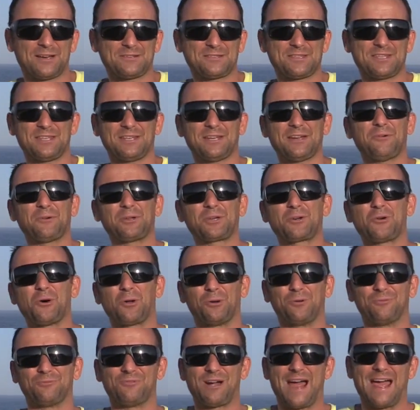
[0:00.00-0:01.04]
You don't want to call
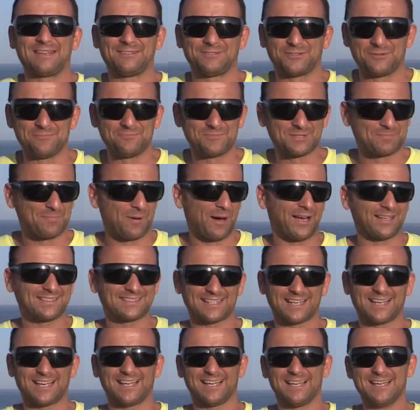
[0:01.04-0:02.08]
them randoms, but
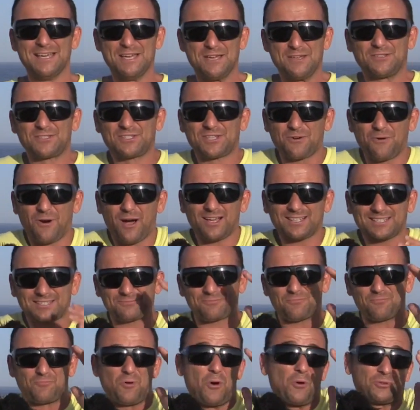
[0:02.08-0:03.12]
to us,
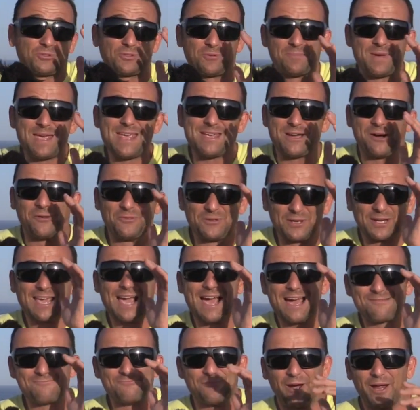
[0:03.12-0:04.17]
well, to me on the
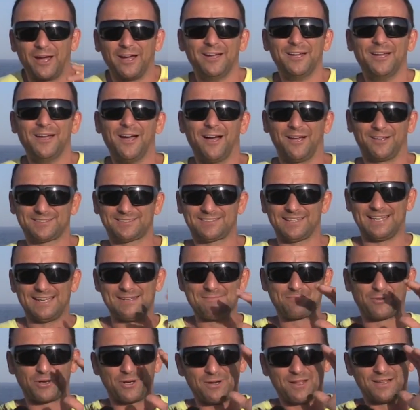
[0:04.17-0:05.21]
camera, I was sitting in
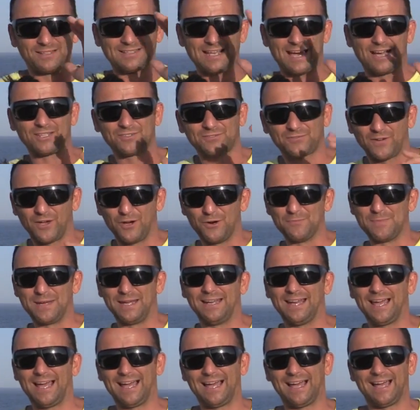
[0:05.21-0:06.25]
Bruno's house filming,
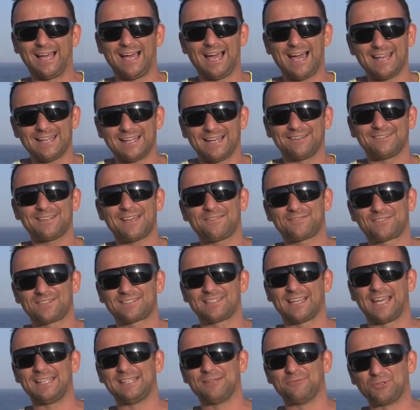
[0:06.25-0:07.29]
and I'd have to
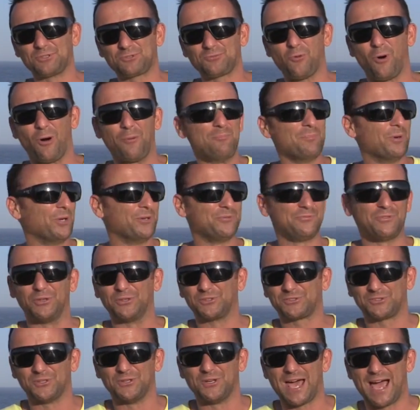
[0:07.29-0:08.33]
say there was one move that
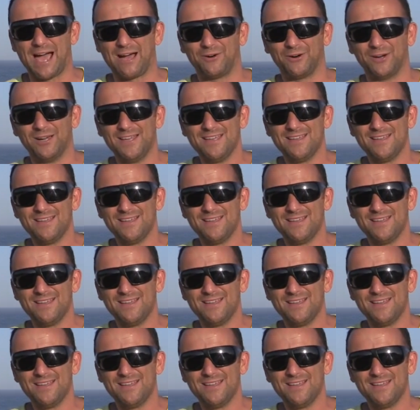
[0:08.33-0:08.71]
stood out,